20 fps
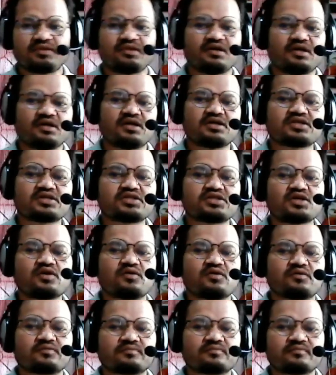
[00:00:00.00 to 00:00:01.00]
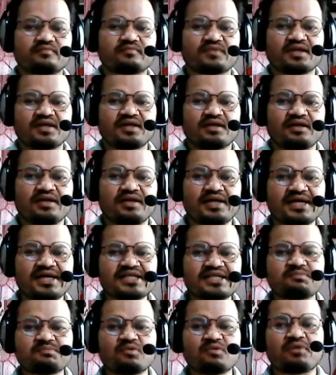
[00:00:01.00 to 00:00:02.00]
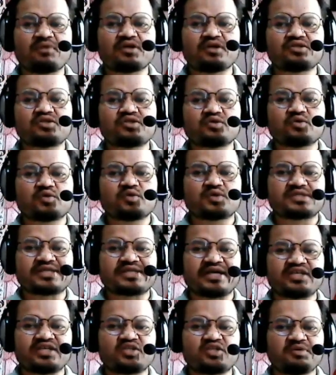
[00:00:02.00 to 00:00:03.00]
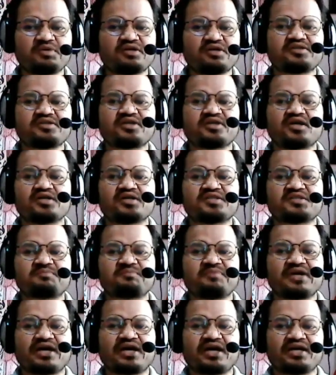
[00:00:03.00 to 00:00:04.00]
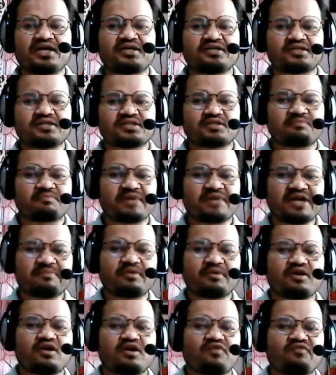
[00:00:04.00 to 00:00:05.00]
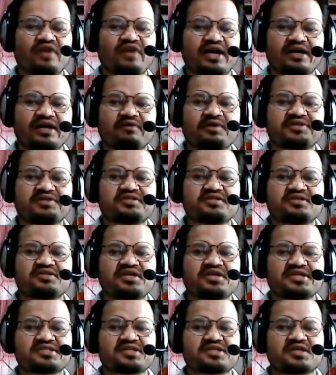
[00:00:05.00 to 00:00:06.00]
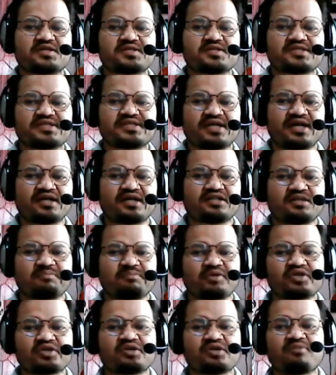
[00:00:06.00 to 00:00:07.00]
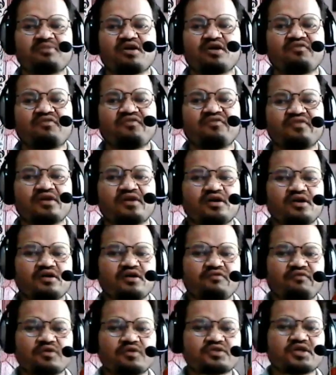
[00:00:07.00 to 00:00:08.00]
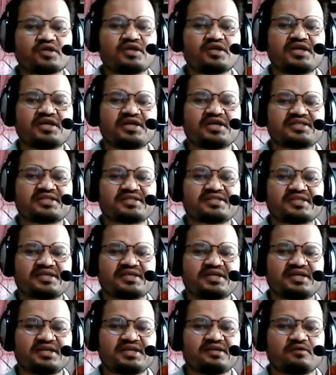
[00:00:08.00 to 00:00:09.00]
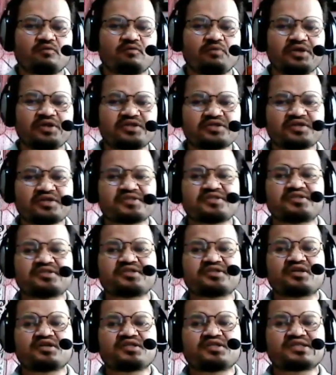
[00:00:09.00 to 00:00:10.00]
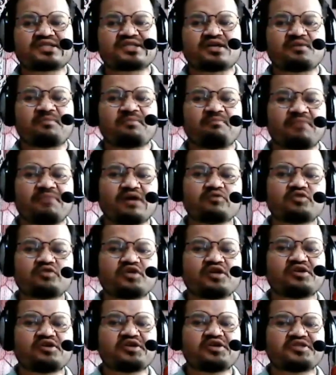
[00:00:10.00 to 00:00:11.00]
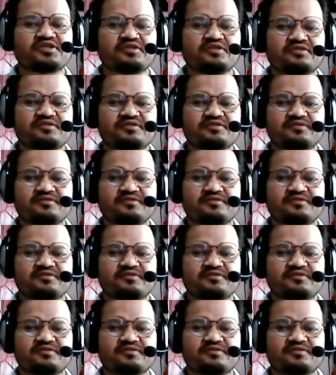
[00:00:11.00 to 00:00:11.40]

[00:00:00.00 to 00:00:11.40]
So, let's move on to scientific reasons behind survival of aquatic creatures at the bottom of frozen lakes in winter seasons of mountain regions.